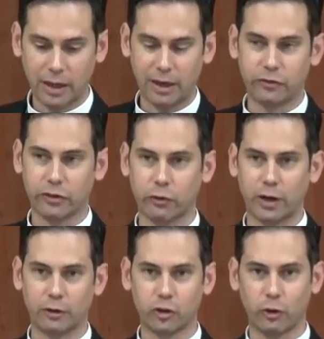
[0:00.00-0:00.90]
He's just trying
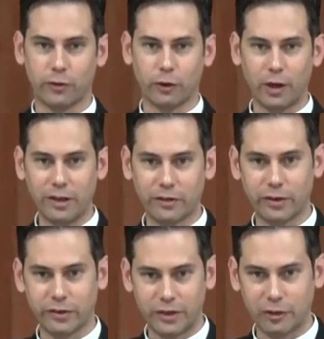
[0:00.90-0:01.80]
to show that there is a
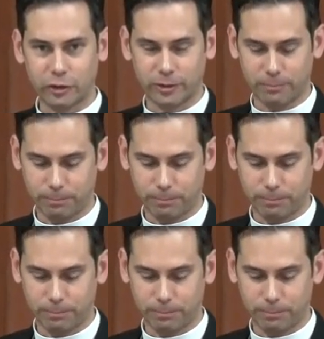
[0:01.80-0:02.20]
distinction.